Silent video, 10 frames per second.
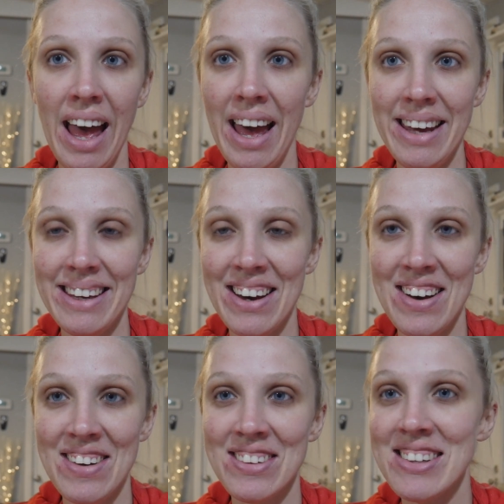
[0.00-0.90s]
Hey
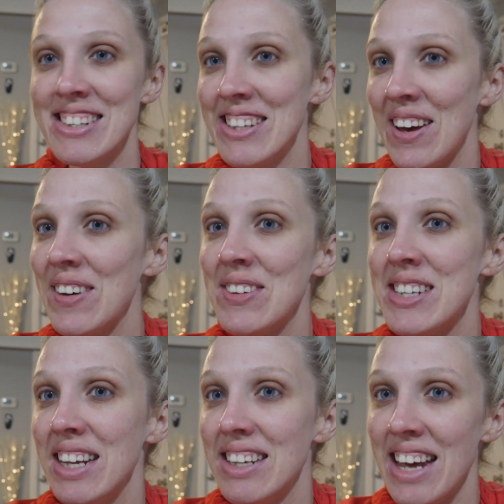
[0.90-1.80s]
y'all, so
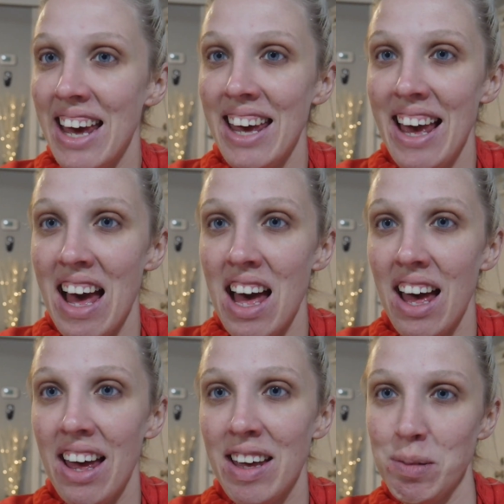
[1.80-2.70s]
today
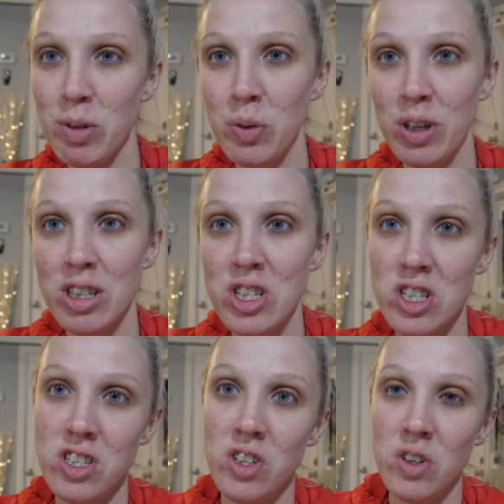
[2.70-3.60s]
I am going
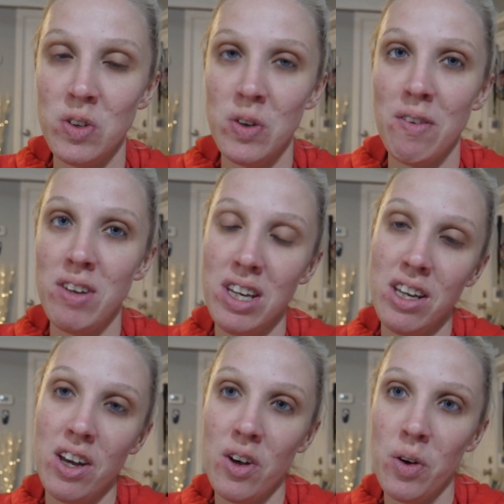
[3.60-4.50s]
to do a
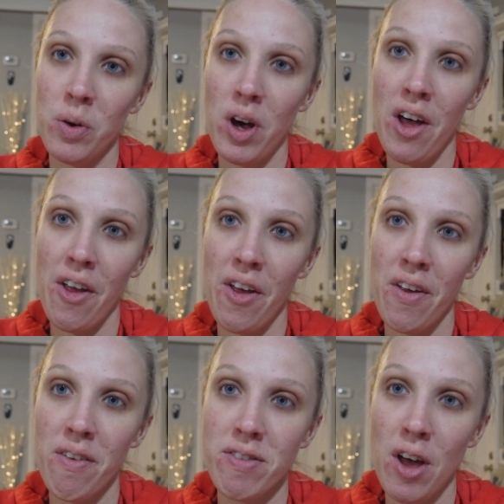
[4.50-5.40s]
video
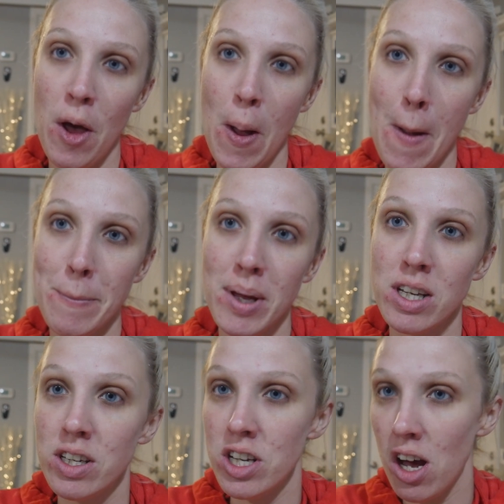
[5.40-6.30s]
of
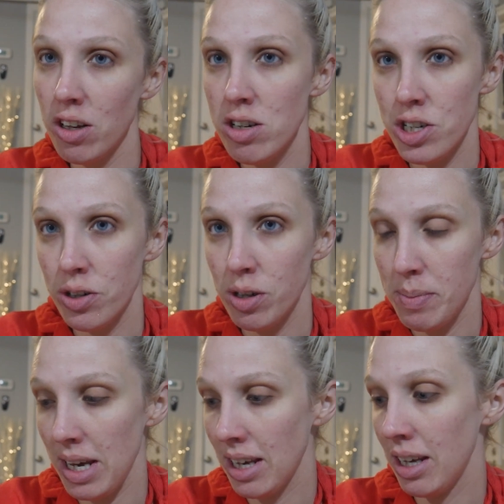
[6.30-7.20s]
Dollar General
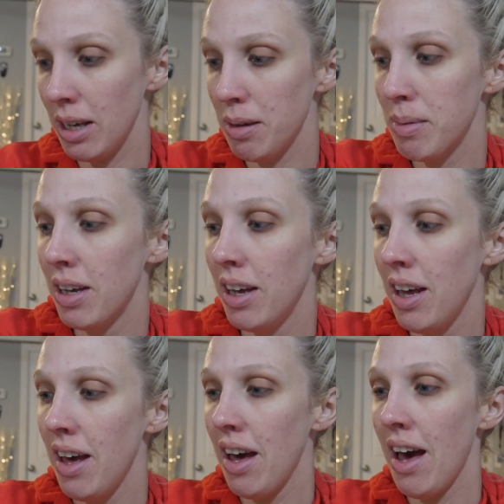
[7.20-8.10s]
makeup.
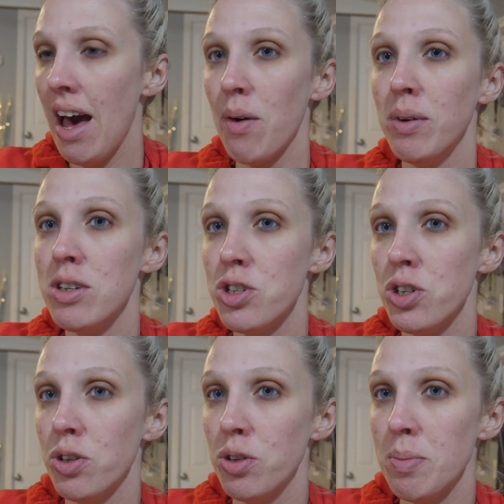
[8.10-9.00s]
I went
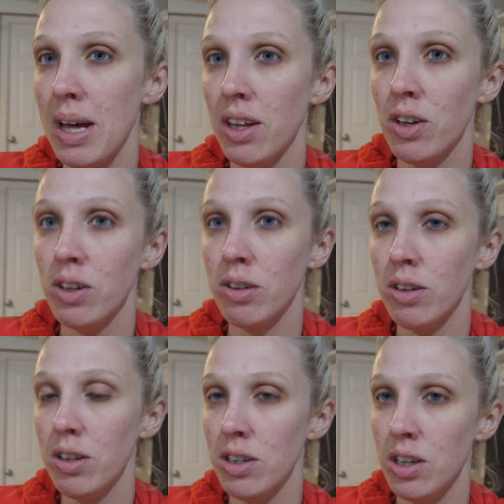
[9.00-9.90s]
to my local
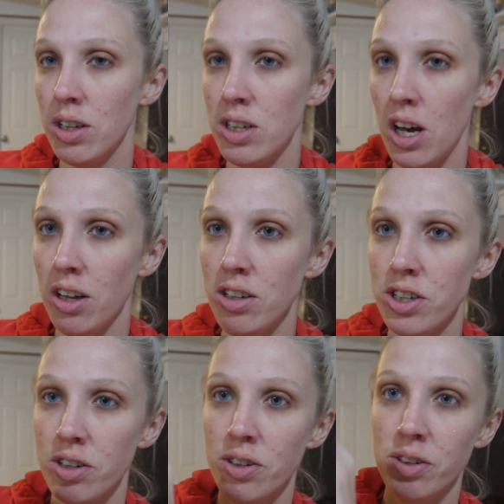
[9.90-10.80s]
Dollar
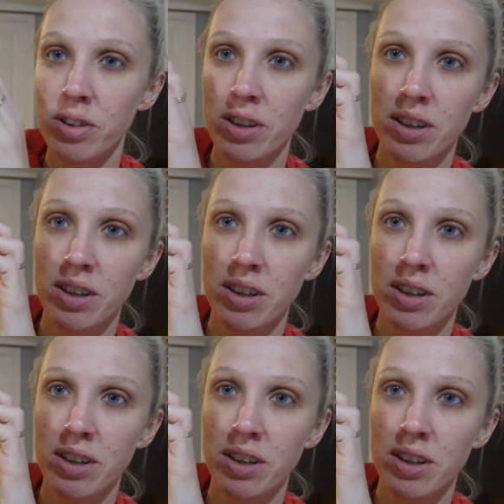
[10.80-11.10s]
General